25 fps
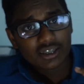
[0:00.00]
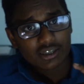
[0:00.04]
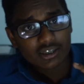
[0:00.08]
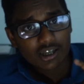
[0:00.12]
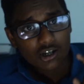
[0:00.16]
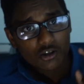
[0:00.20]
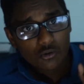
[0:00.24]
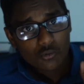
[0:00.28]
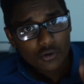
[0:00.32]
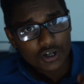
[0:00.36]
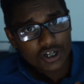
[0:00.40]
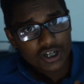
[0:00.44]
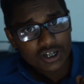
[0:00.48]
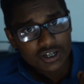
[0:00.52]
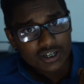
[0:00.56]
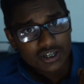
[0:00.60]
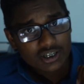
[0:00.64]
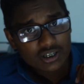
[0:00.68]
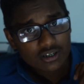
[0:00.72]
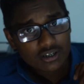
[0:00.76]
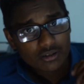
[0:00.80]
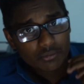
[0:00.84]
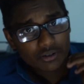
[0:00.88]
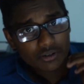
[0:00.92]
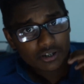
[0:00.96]
that a question is
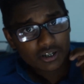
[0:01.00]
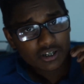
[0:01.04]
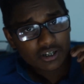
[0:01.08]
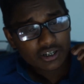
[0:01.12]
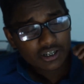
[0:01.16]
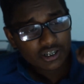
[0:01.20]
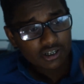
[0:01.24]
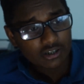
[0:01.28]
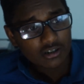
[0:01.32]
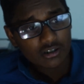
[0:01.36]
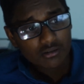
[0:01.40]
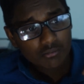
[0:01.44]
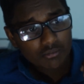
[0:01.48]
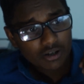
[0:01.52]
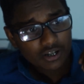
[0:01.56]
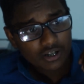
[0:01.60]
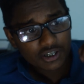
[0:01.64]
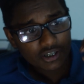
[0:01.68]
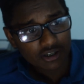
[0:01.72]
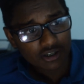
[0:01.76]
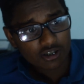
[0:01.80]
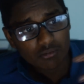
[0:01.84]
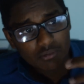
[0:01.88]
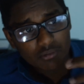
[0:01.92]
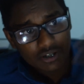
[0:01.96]
repeated year by
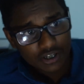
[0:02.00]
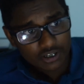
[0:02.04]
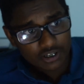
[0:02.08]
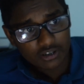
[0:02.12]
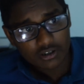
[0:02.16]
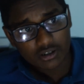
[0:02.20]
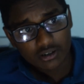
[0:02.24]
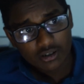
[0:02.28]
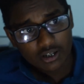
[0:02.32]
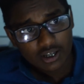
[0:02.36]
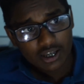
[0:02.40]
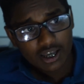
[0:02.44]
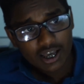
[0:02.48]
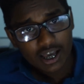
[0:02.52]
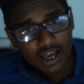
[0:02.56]
year by year,